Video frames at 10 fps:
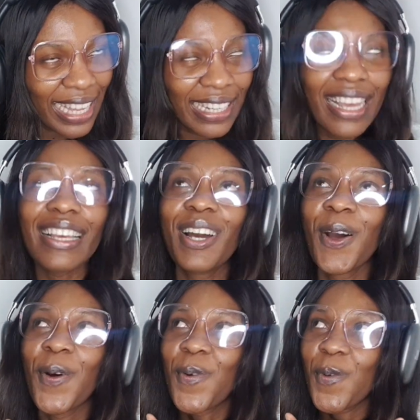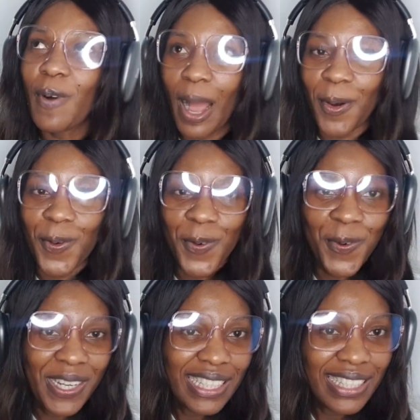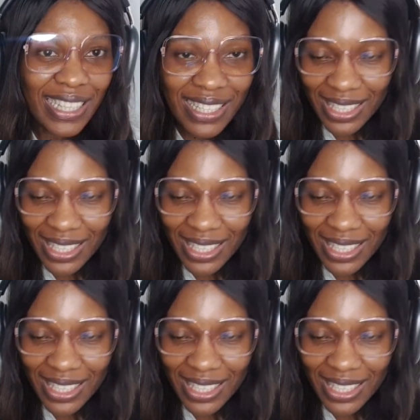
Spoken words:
Like, wow, this